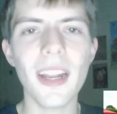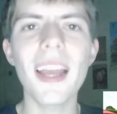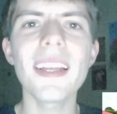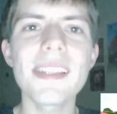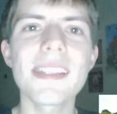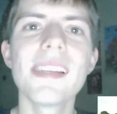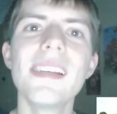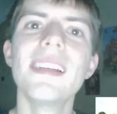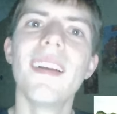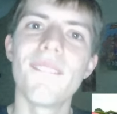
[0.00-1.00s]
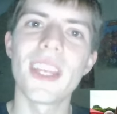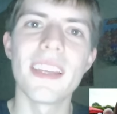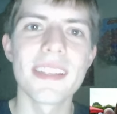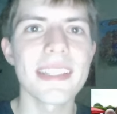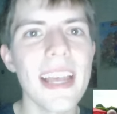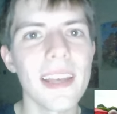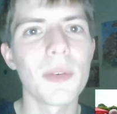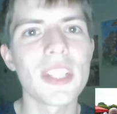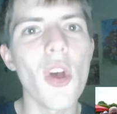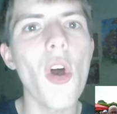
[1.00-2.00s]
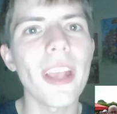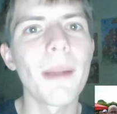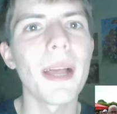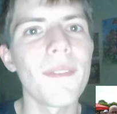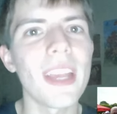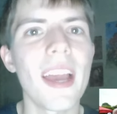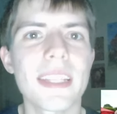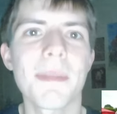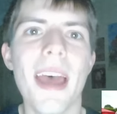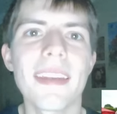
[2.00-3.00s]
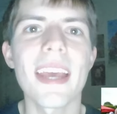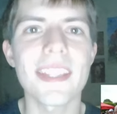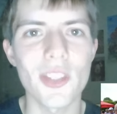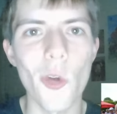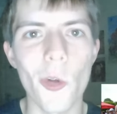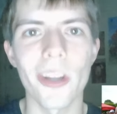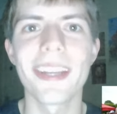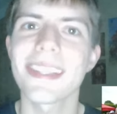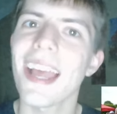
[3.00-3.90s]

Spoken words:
as the seller was talking about the item and their stories,